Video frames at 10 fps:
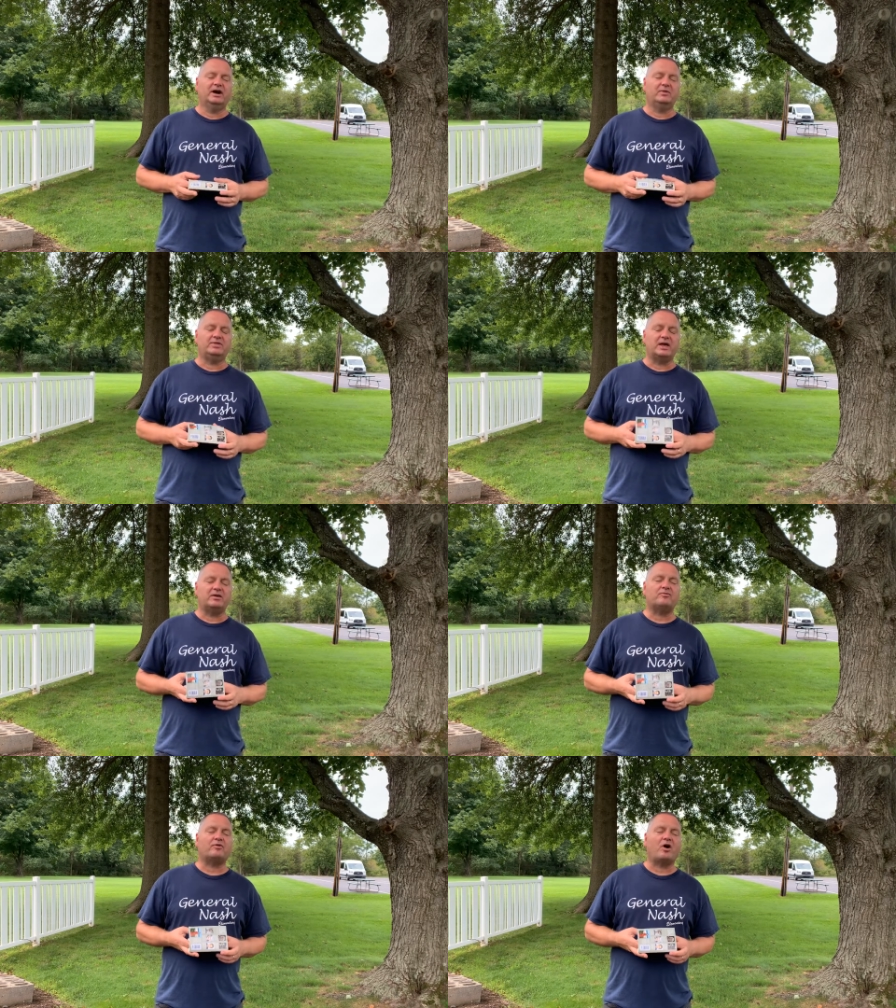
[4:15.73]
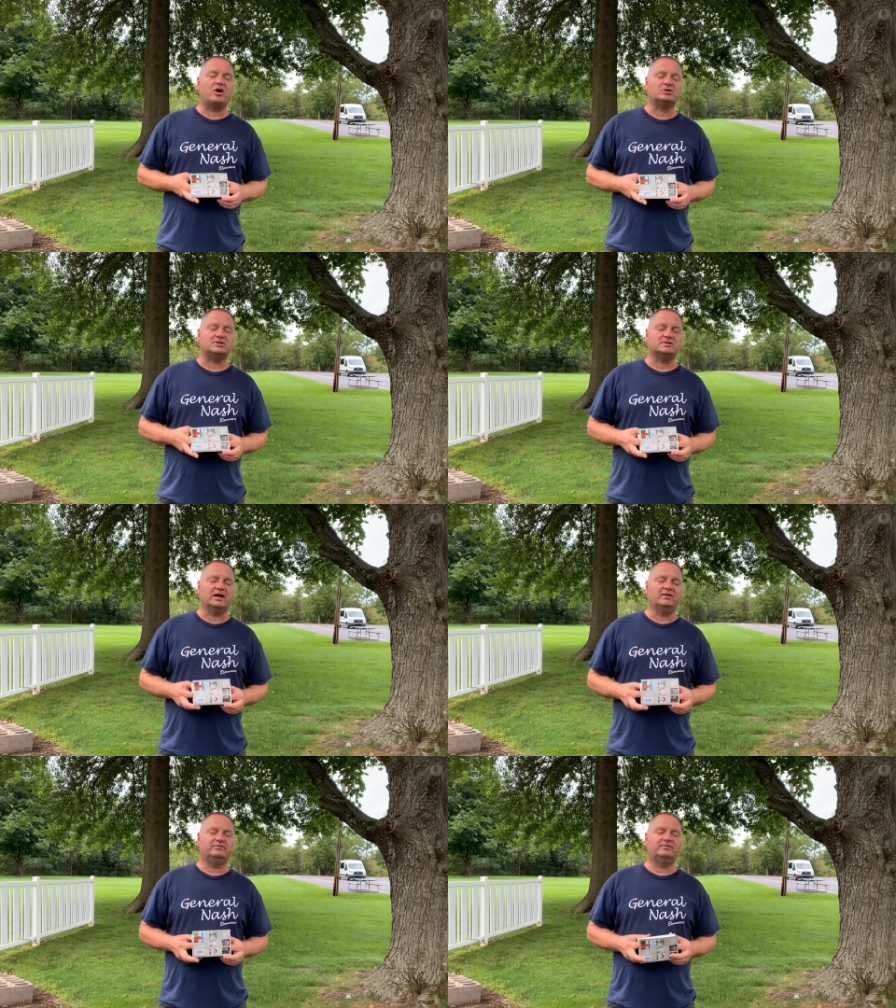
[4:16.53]
Uh, we thank you for Archie's
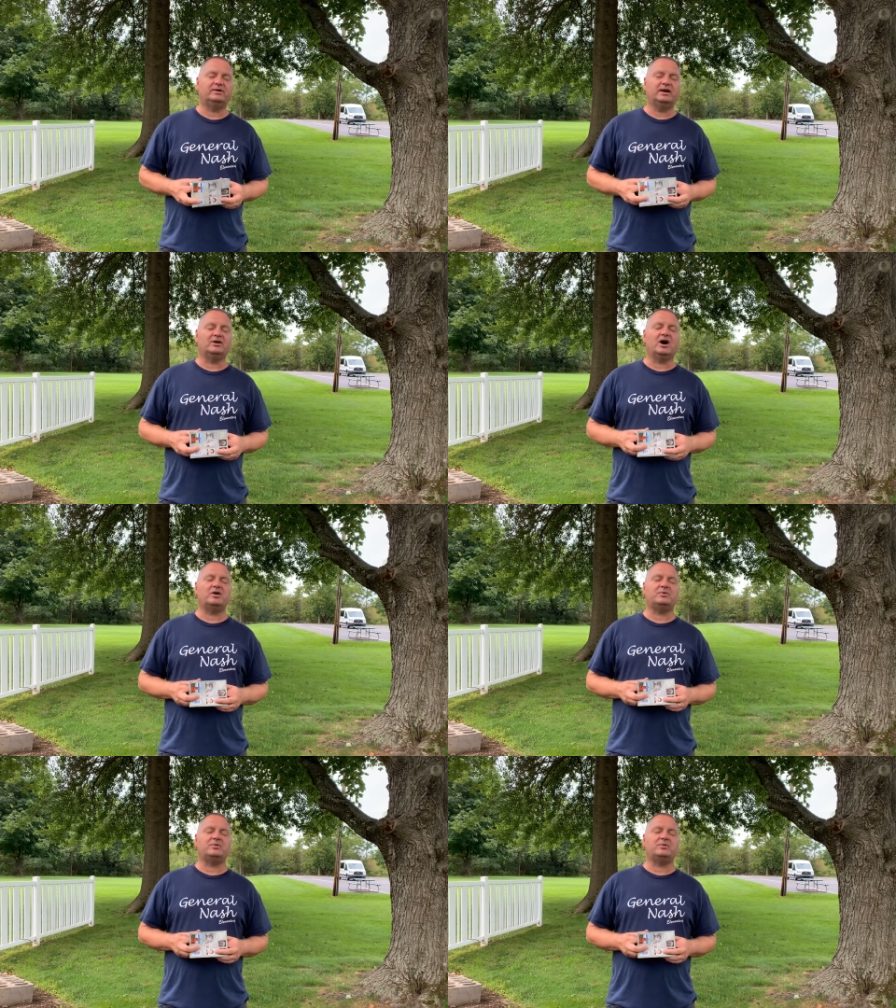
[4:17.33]
life. And God,